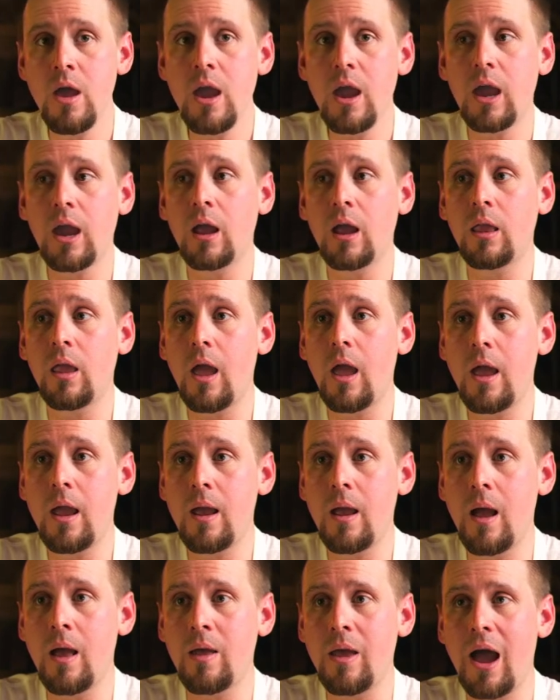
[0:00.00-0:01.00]
and
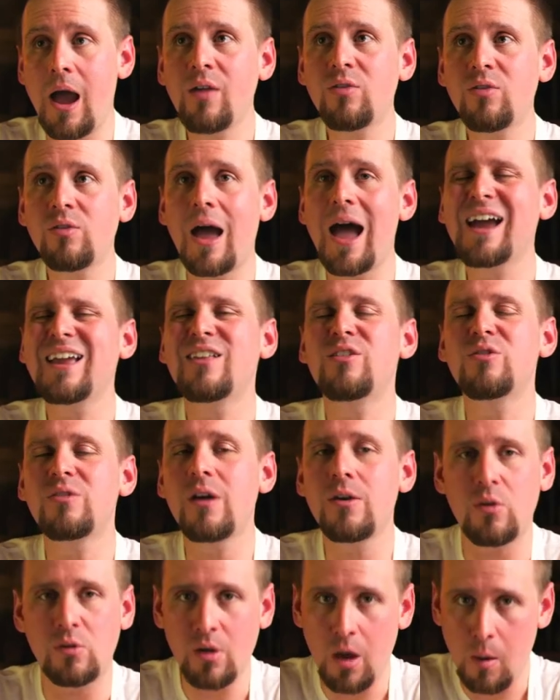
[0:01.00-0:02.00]
I, I, I can say
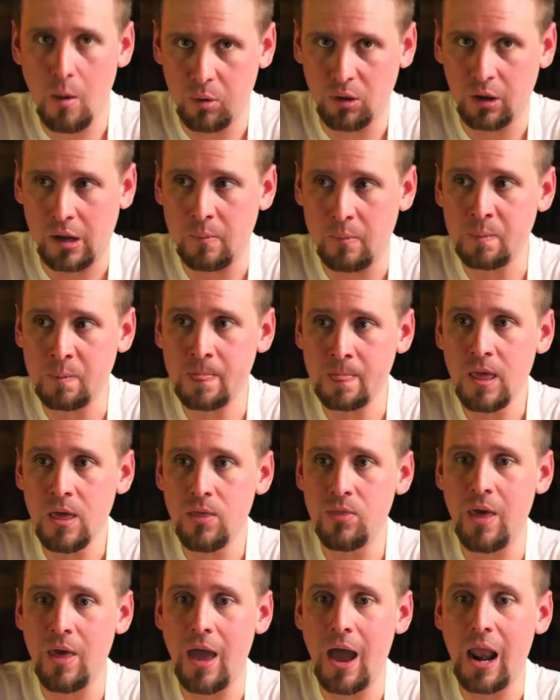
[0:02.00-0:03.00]
this humbly
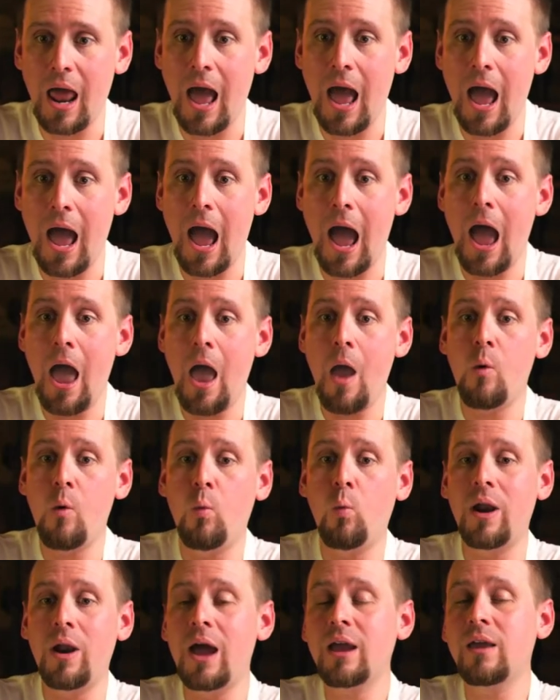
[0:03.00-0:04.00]
that
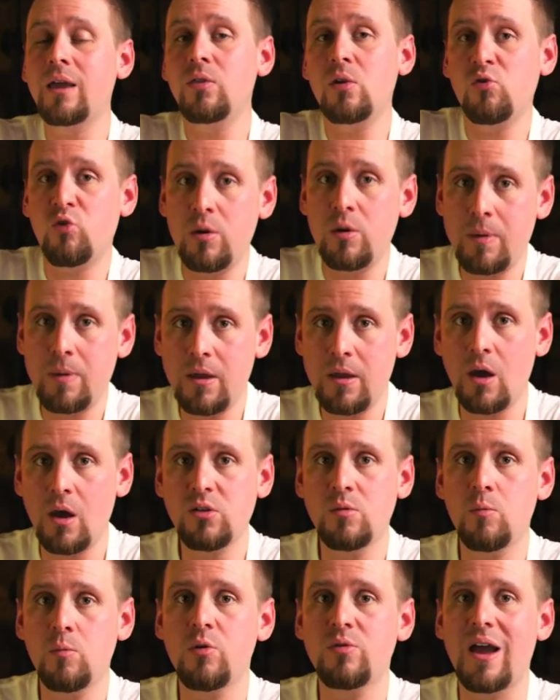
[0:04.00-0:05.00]
when I get these repeat
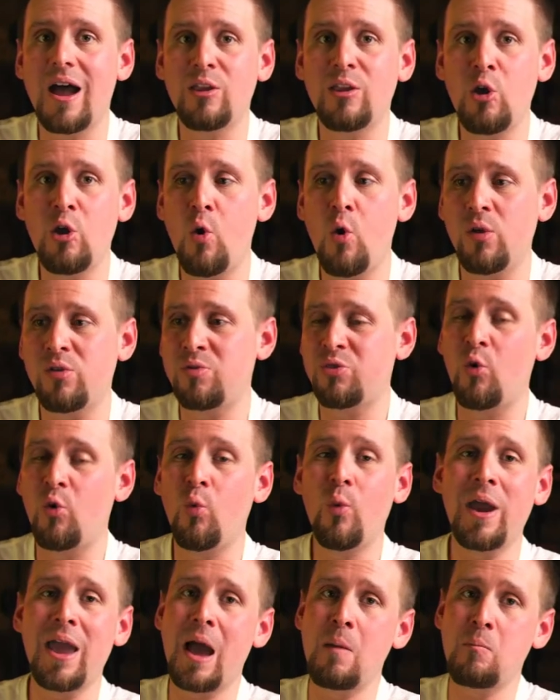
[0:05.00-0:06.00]
customers, I know it's the
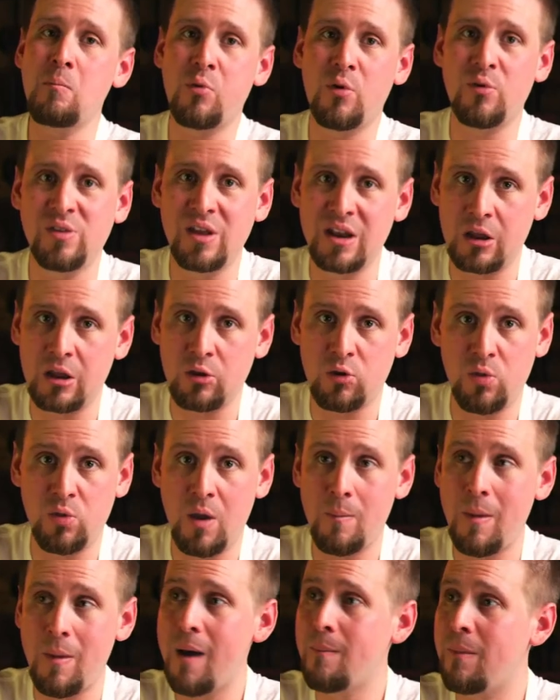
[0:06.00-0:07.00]
way I'm presenting to
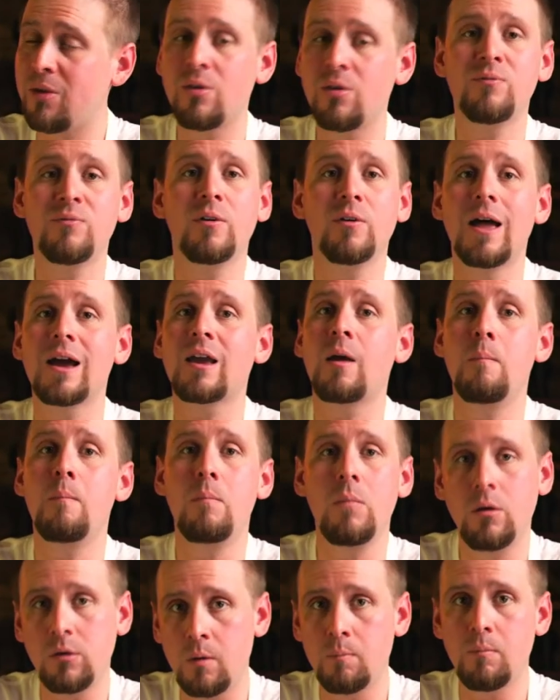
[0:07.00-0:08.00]
them. I make them feel like a
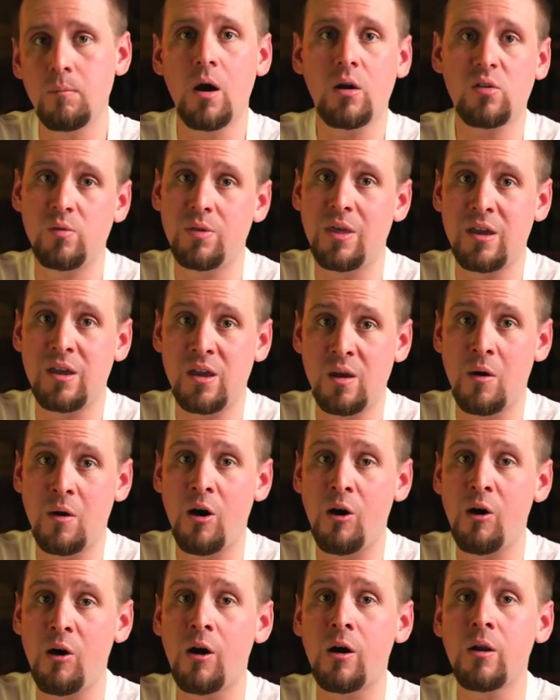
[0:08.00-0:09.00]
million bucks when they get my
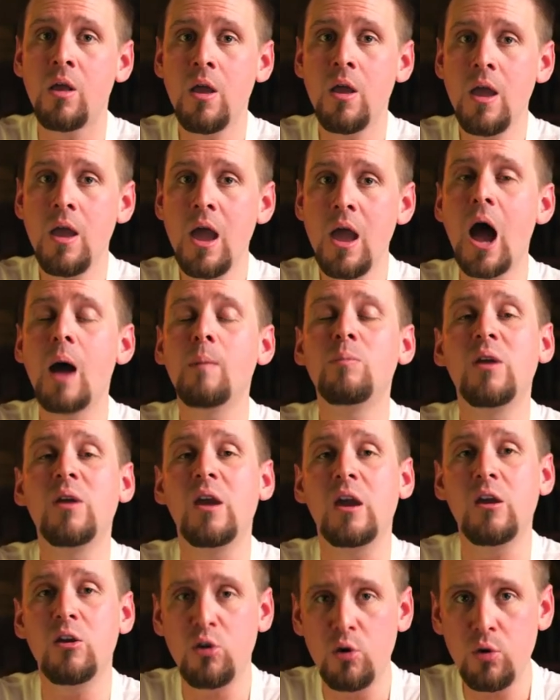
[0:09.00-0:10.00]
art. I'm
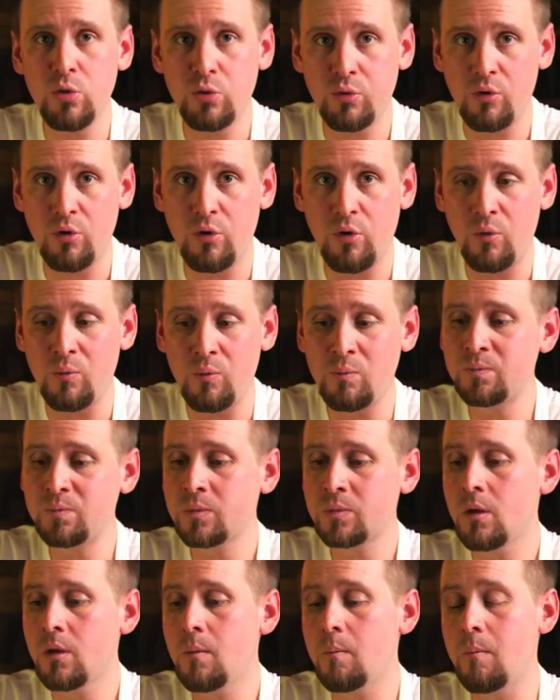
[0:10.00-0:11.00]
taking you through
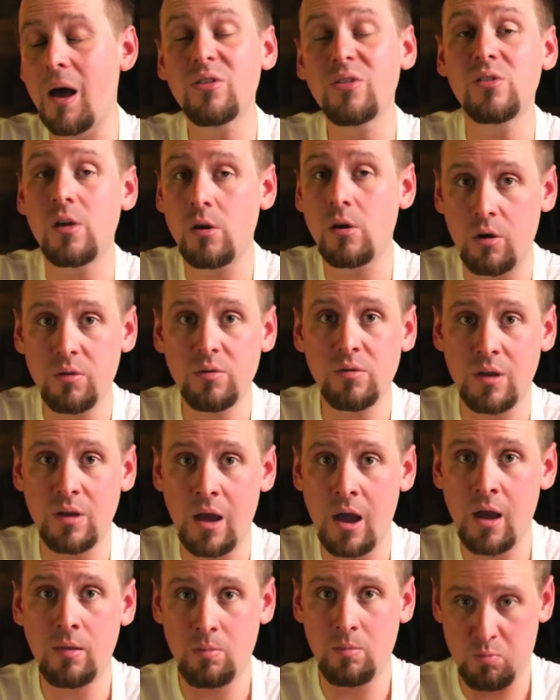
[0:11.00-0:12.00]
my secrets that
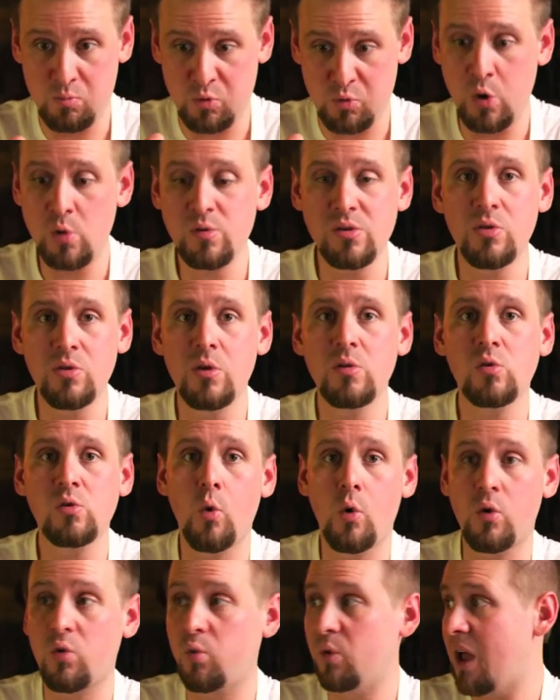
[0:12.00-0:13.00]
I use in this
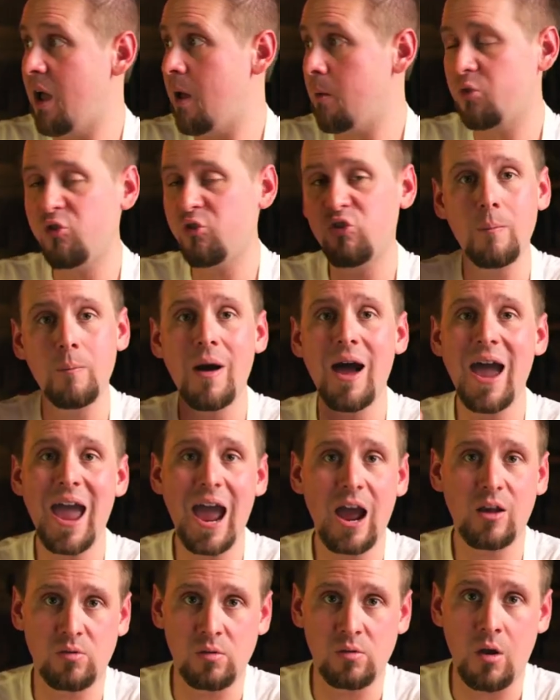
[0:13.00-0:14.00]
course when I ship my
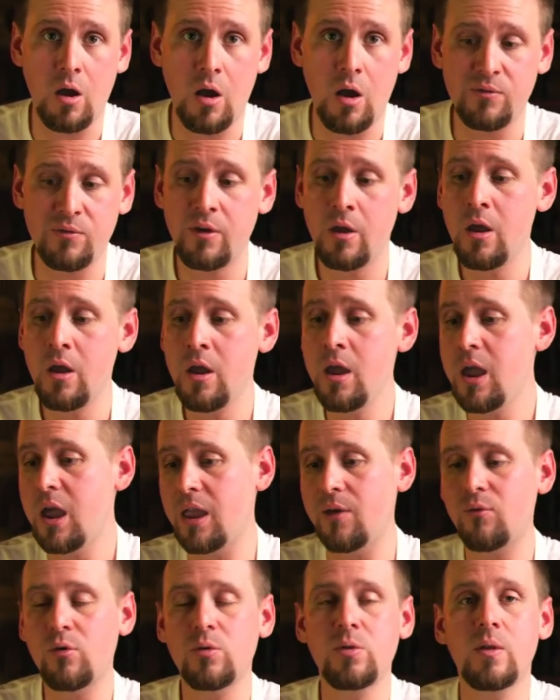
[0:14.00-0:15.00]
axes off
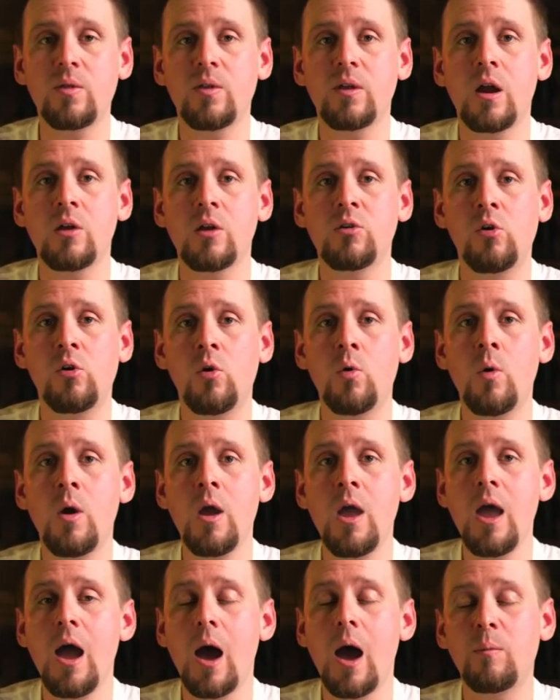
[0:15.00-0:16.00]
and everything that I do.
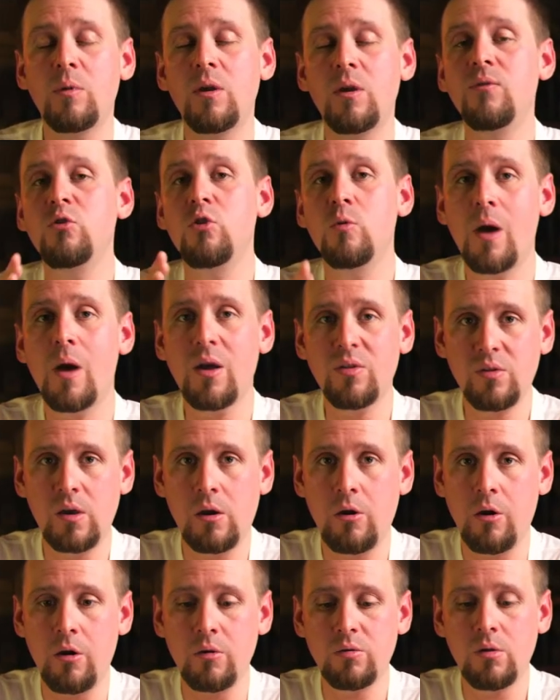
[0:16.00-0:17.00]
I'm giving you my
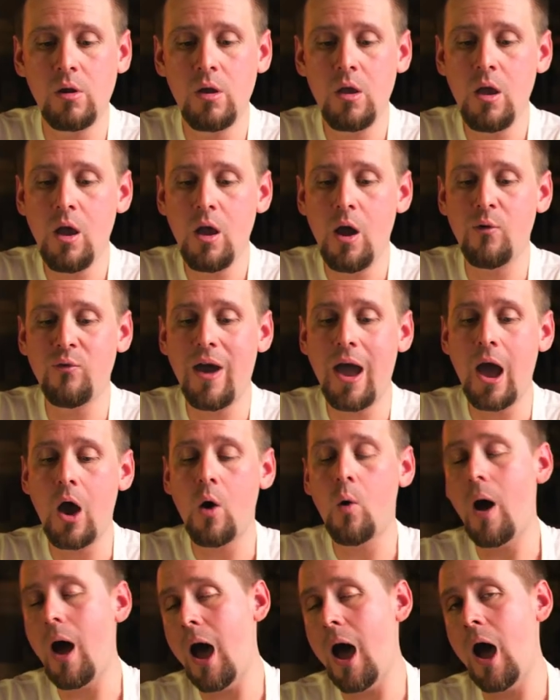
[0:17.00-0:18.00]
secrets of
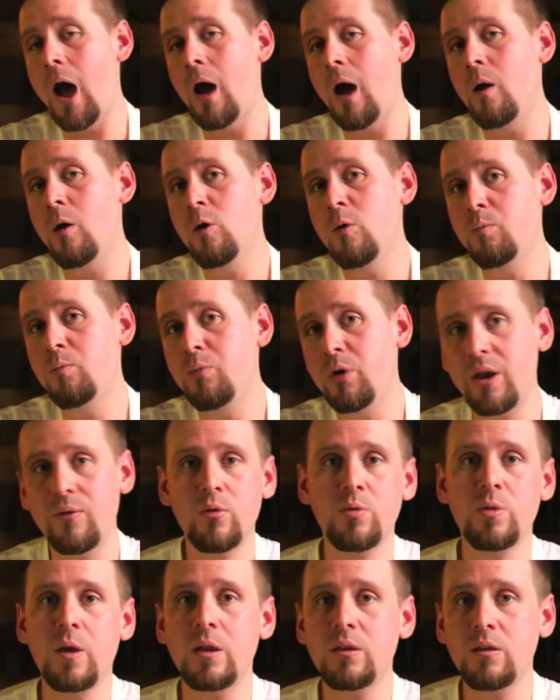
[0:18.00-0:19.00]
how I put
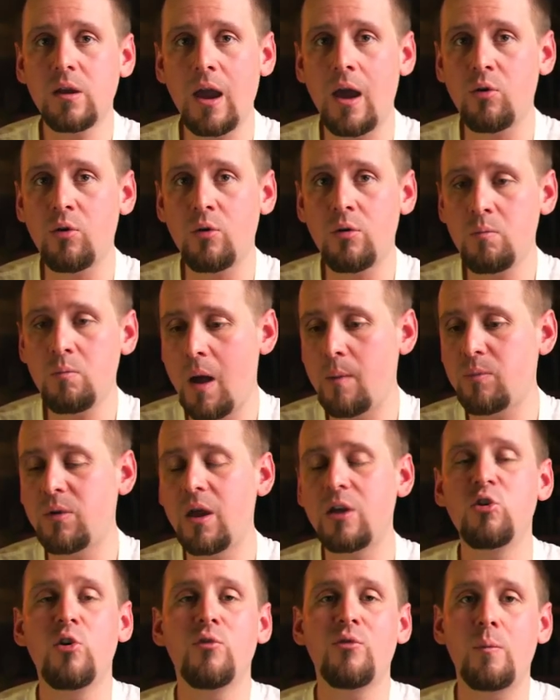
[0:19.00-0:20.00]
everything together. I'm
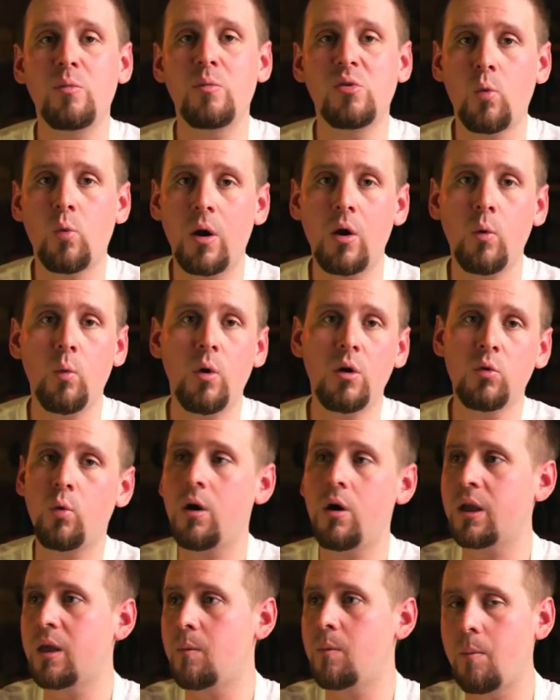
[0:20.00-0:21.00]
taking you from square one
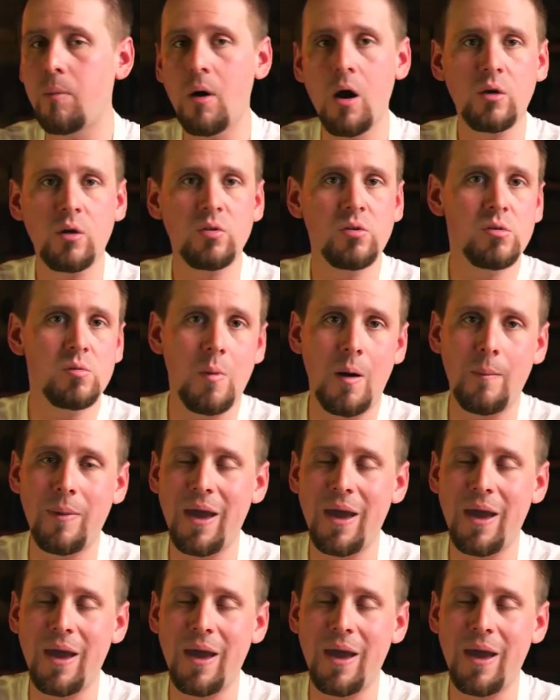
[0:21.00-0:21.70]
where I get my boxes, my